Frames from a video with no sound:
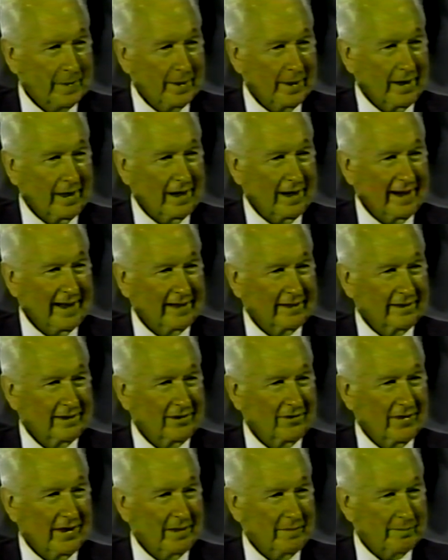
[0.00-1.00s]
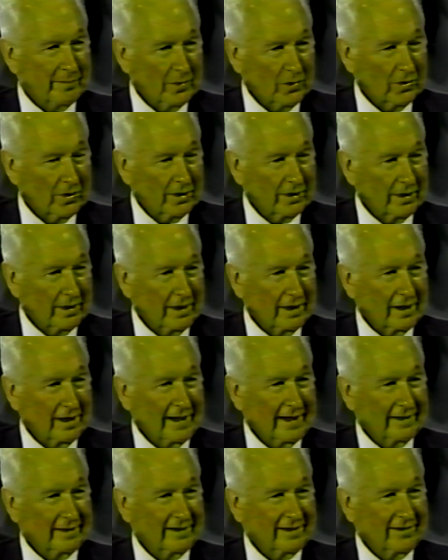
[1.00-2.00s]
and like the great Buddha, and
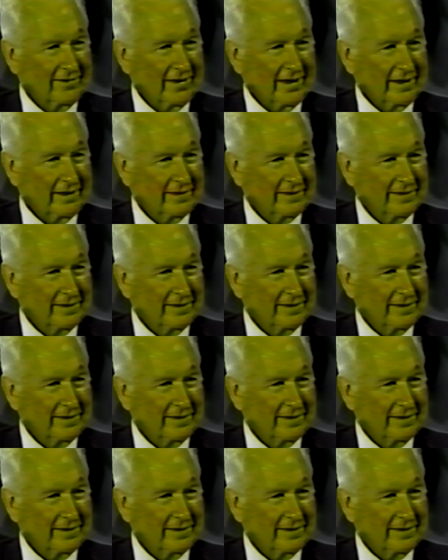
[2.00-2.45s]
like the great